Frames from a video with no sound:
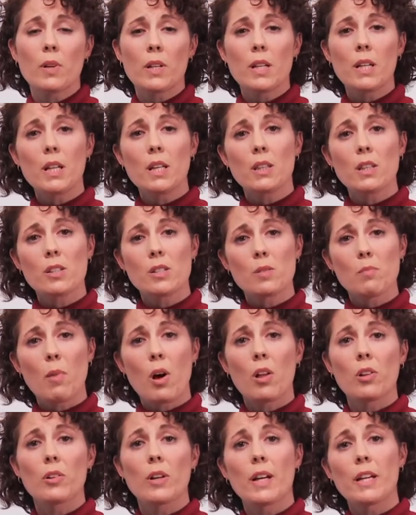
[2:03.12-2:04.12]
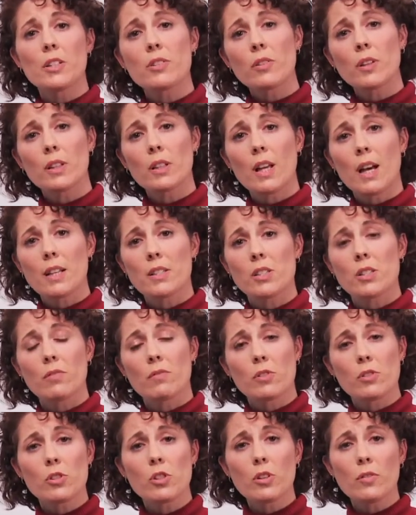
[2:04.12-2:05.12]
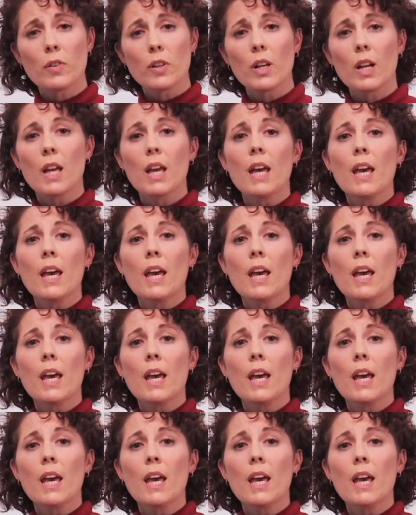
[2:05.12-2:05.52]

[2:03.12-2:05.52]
running in the smaller entry class of a server,